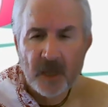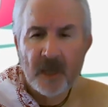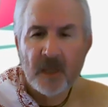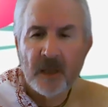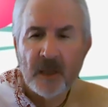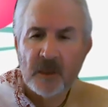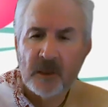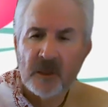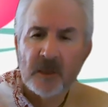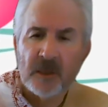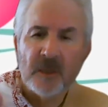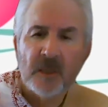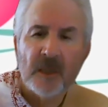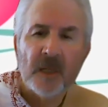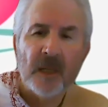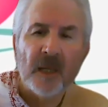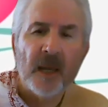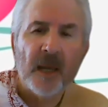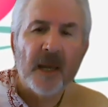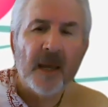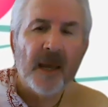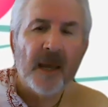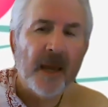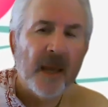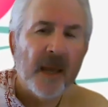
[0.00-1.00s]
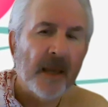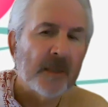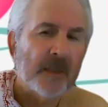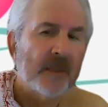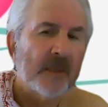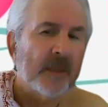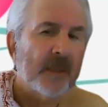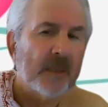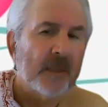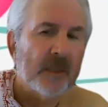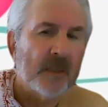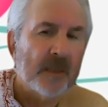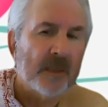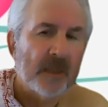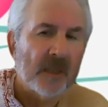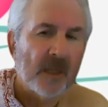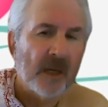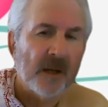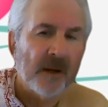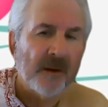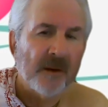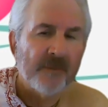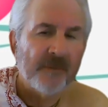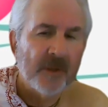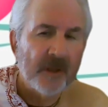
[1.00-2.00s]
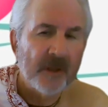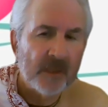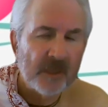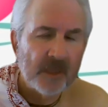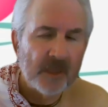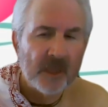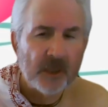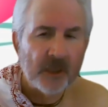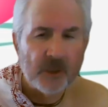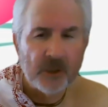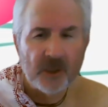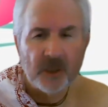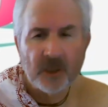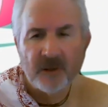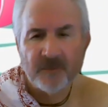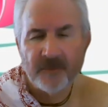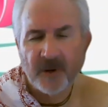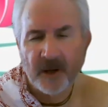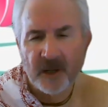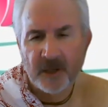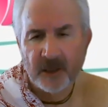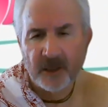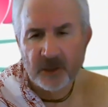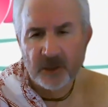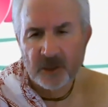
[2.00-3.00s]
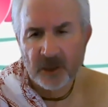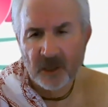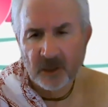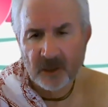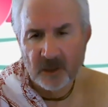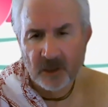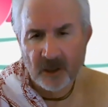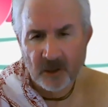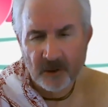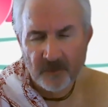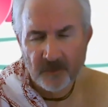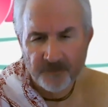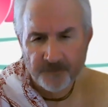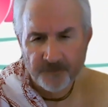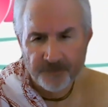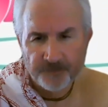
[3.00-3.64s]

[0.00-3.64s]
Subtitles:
This is the essence of the teaching of Adi Shankar.